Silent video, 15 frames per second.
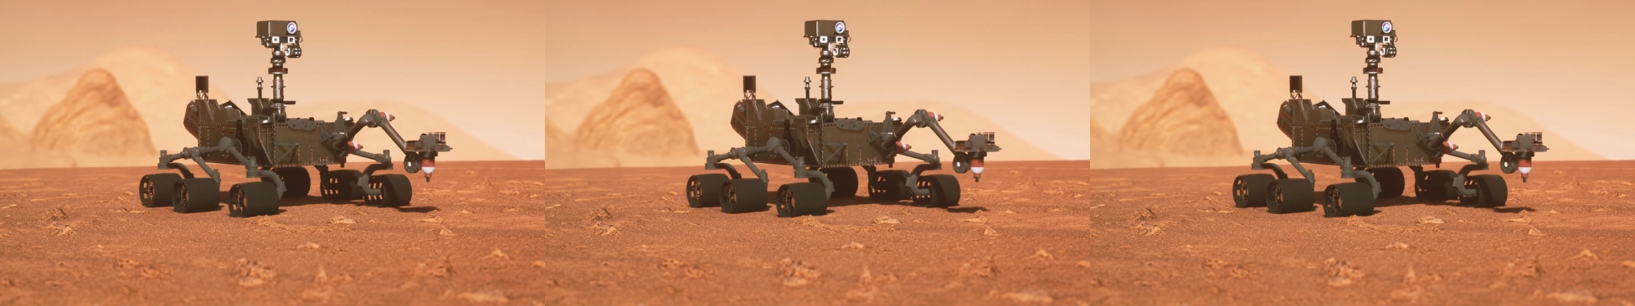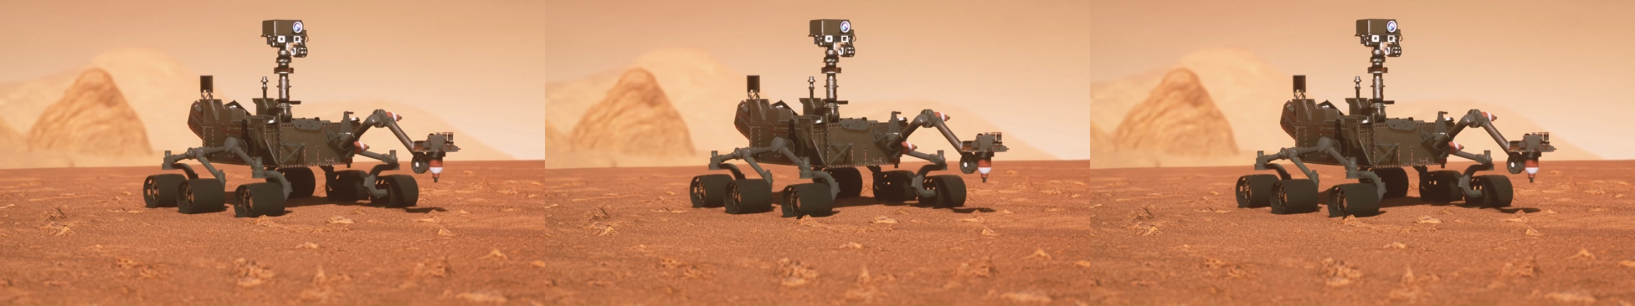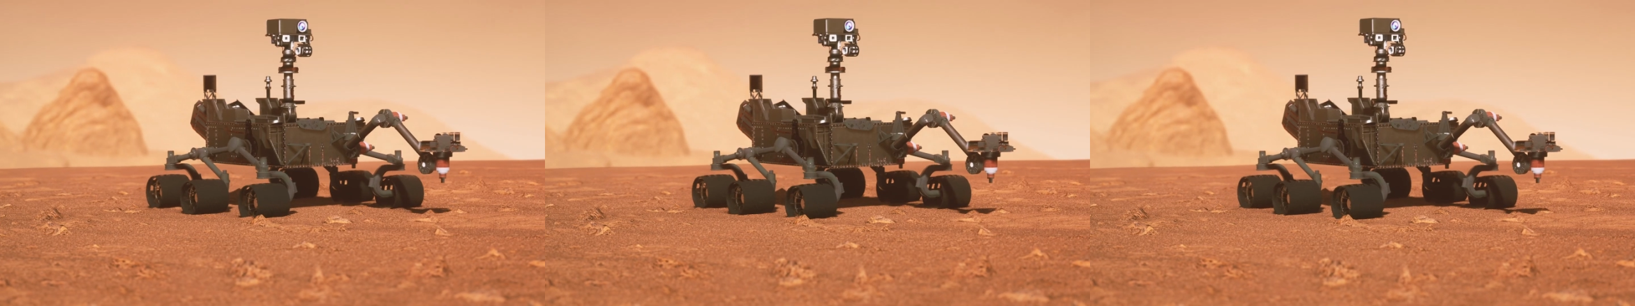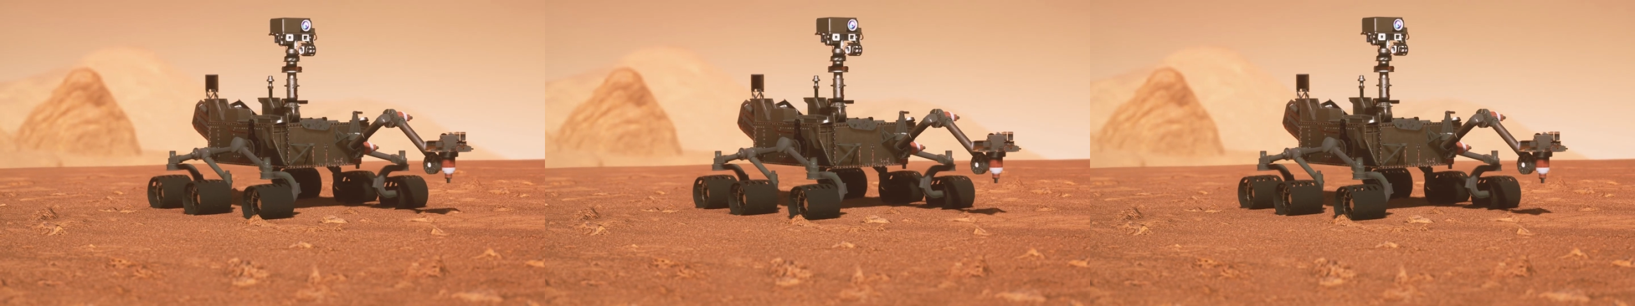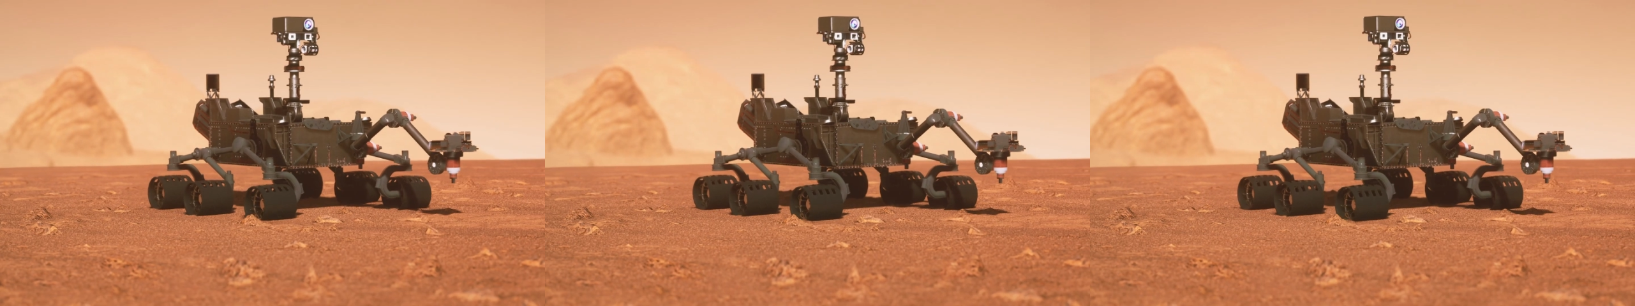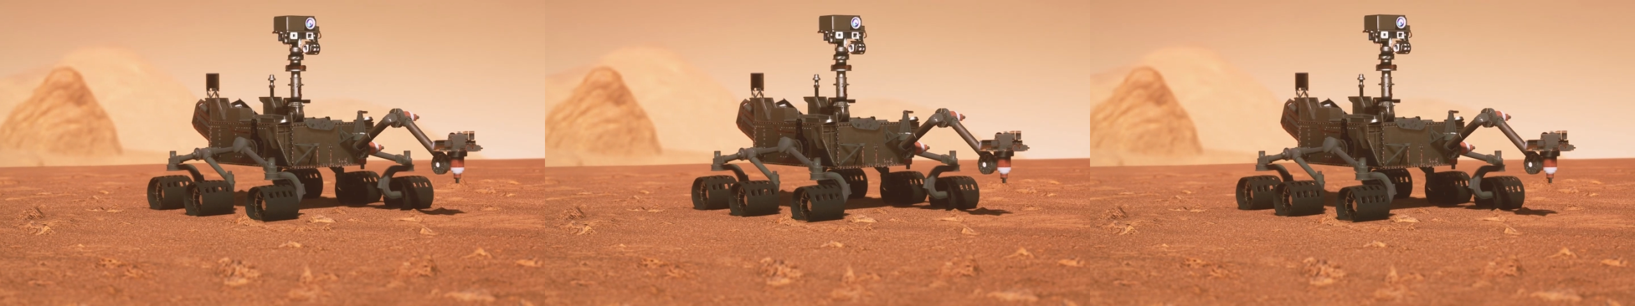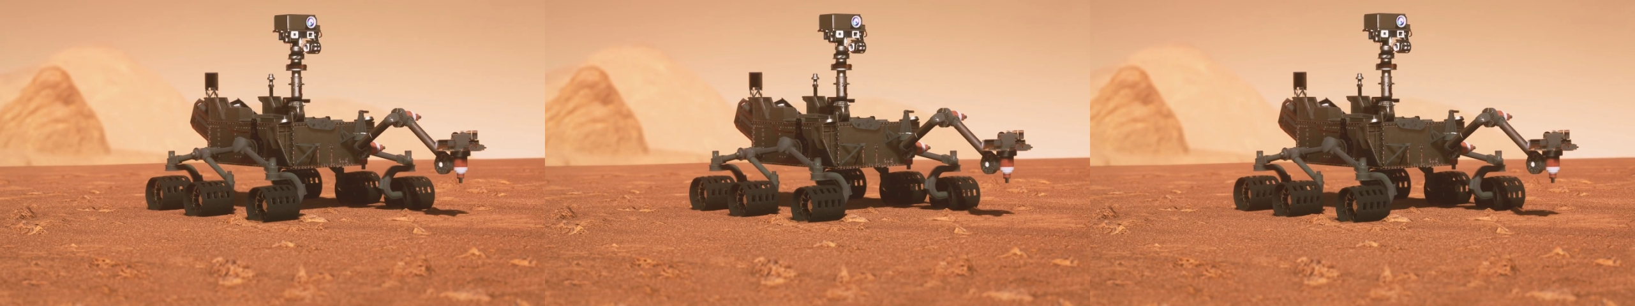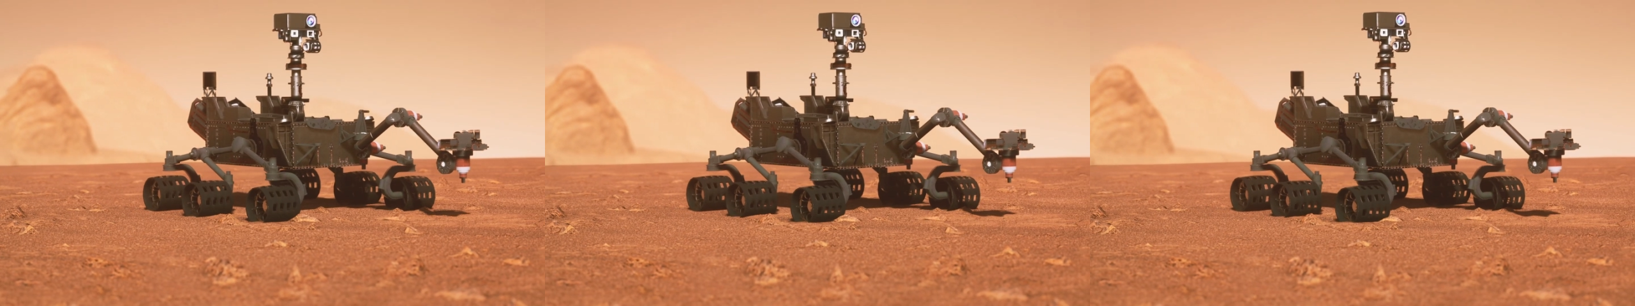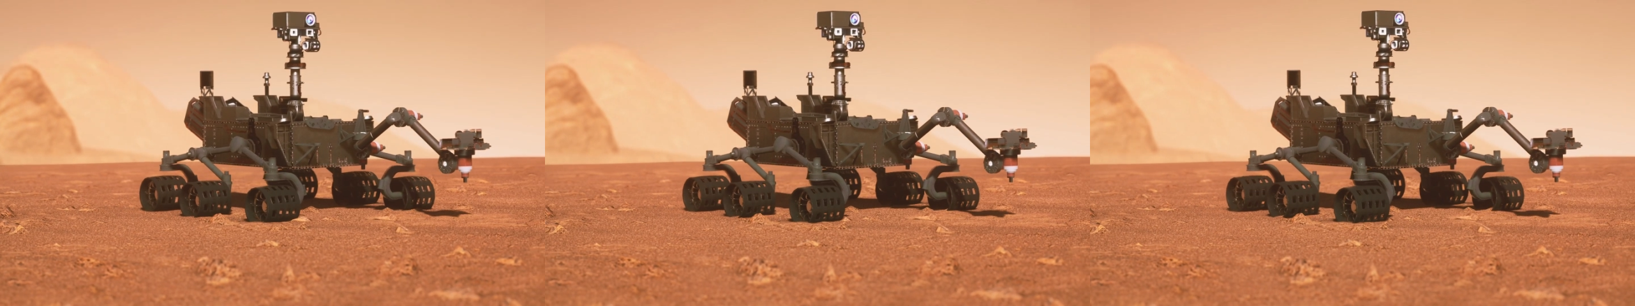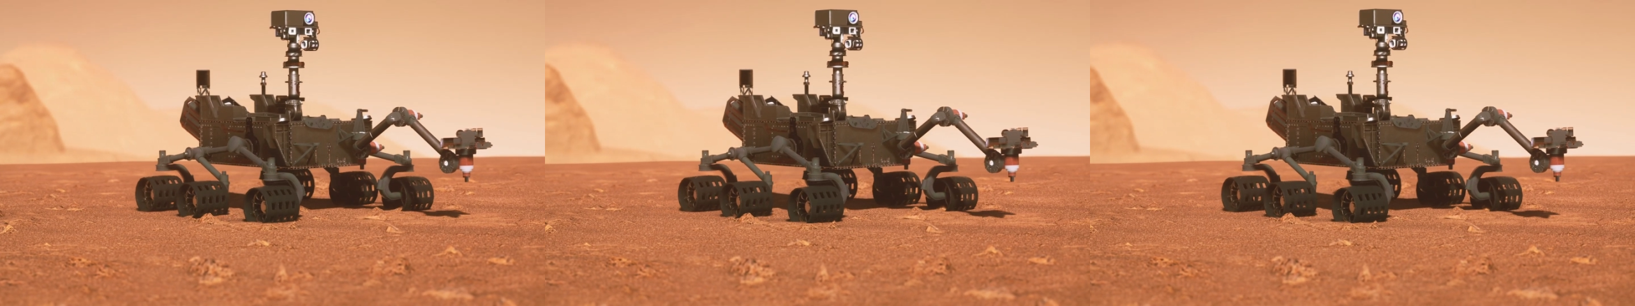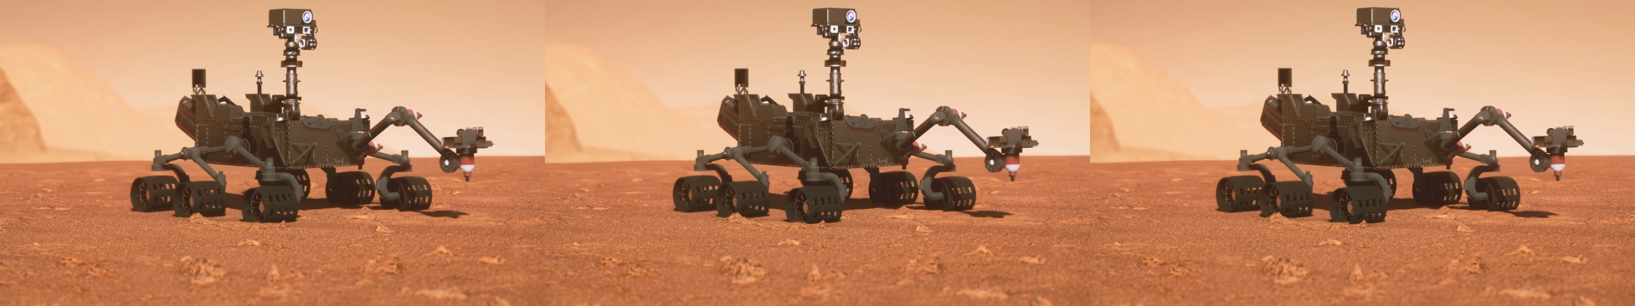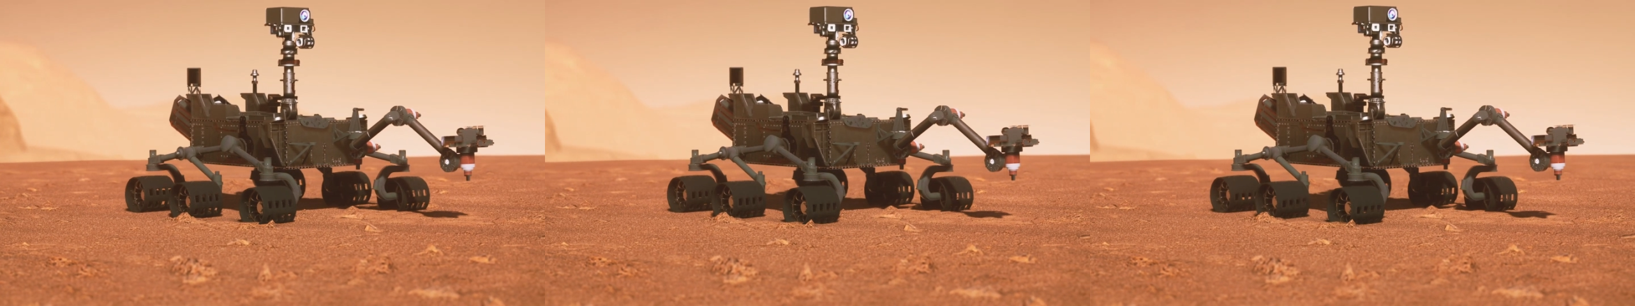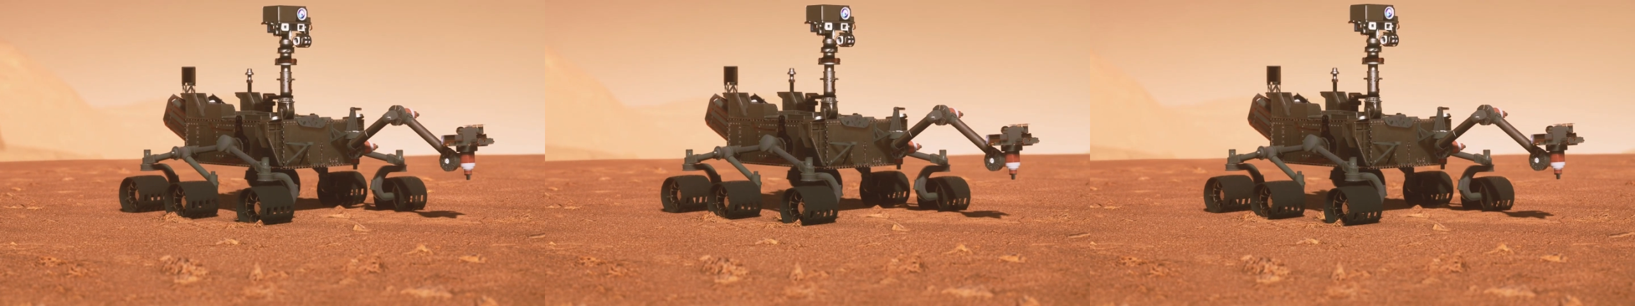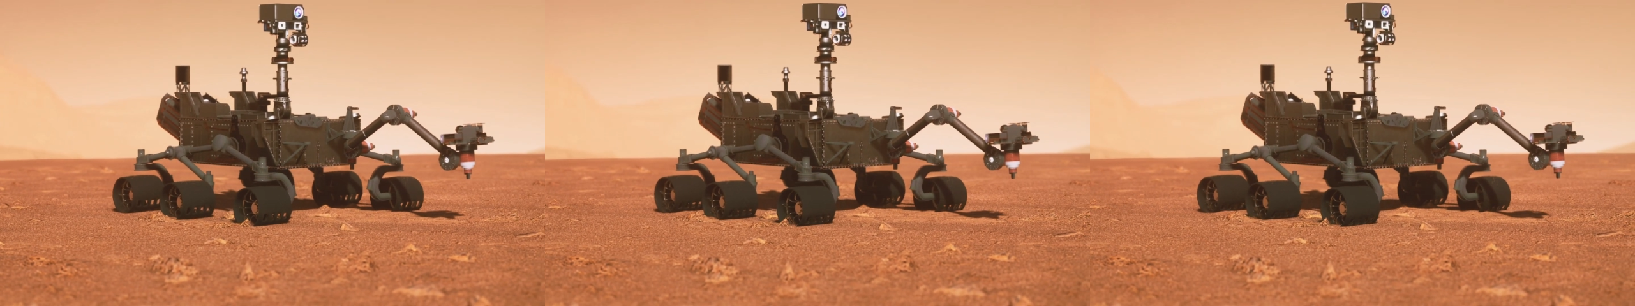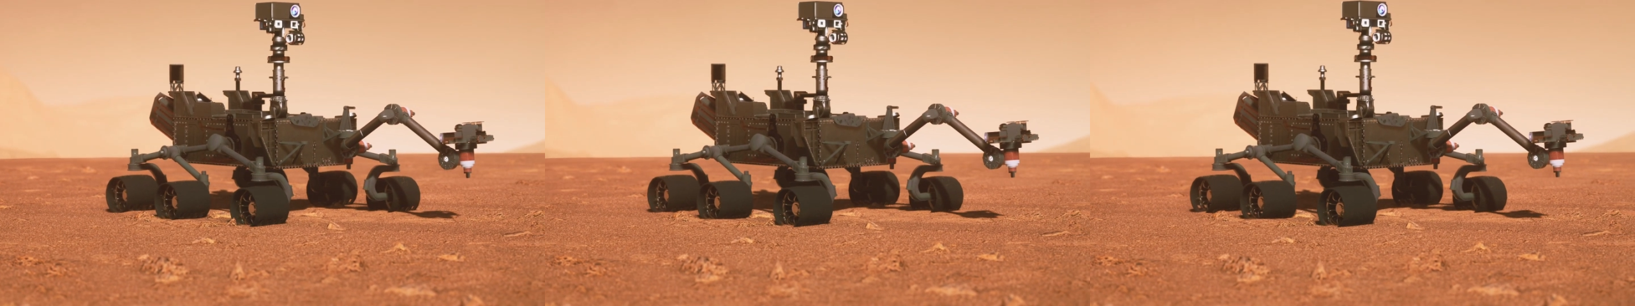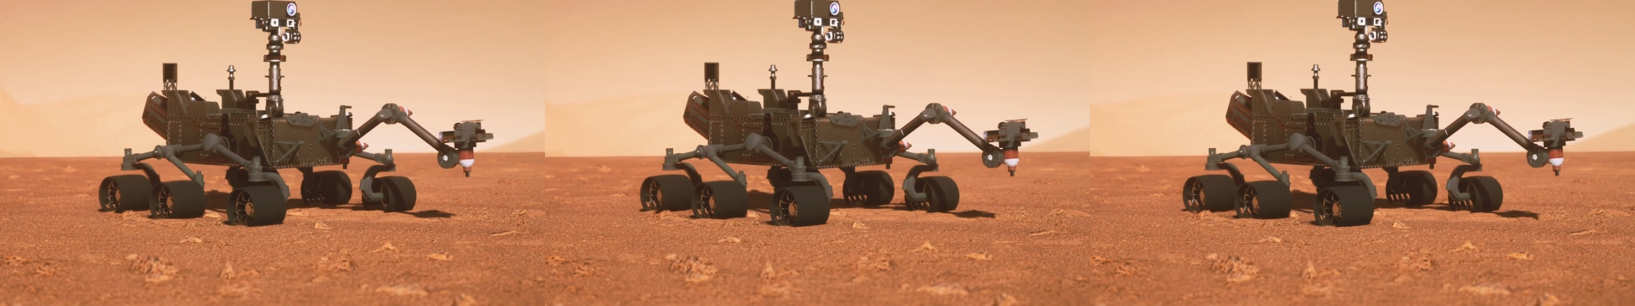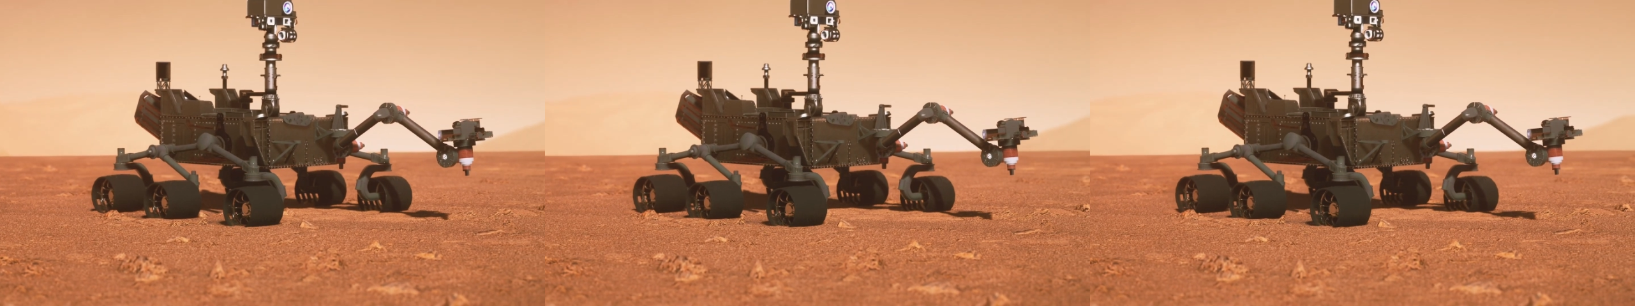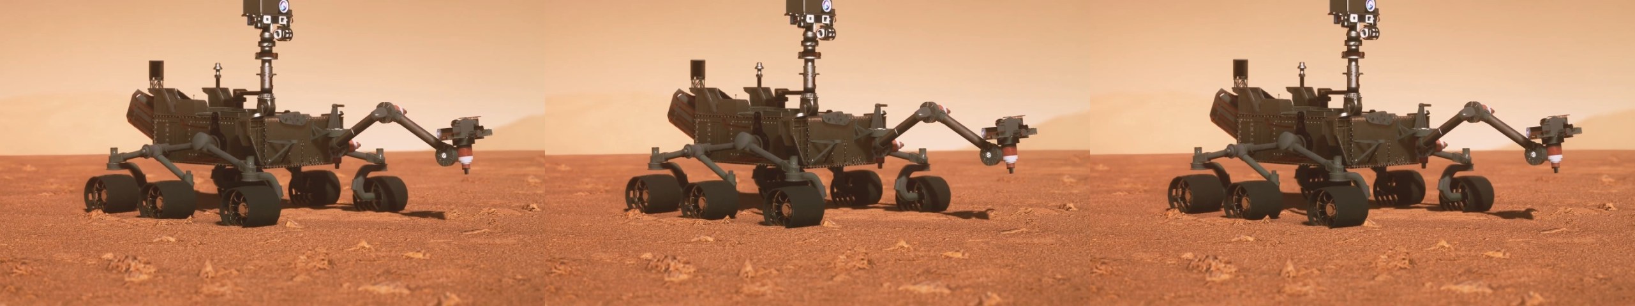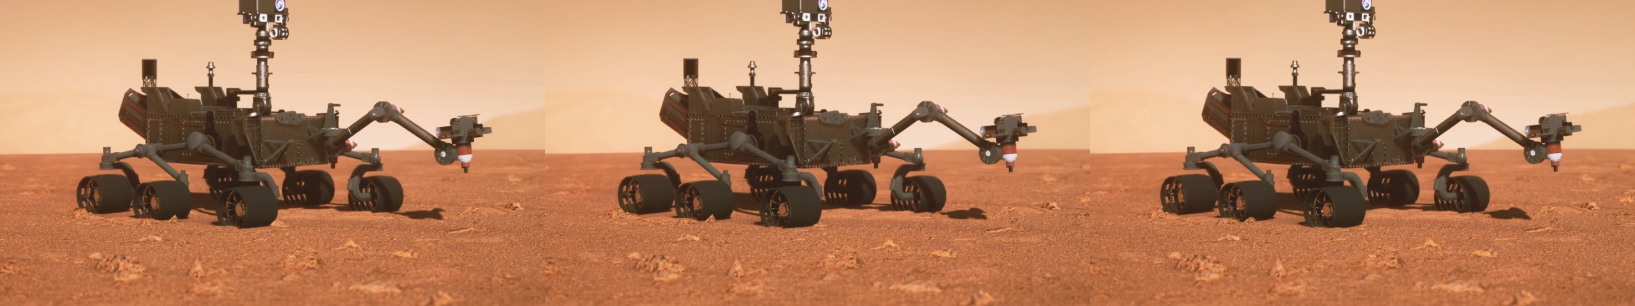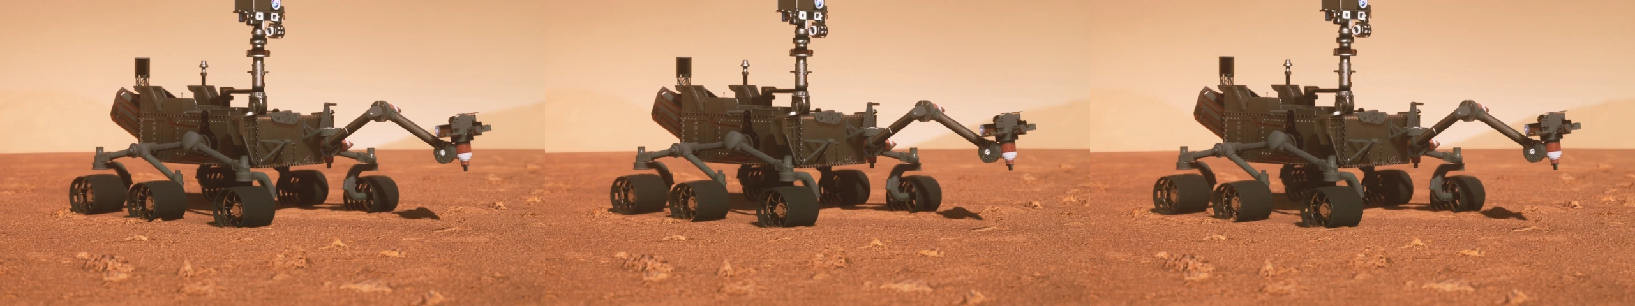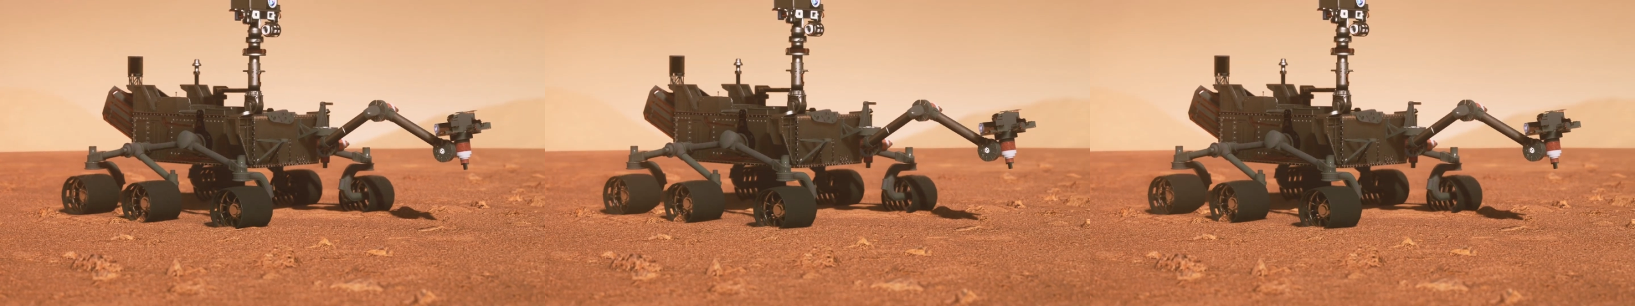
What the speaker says: (no speaker visible)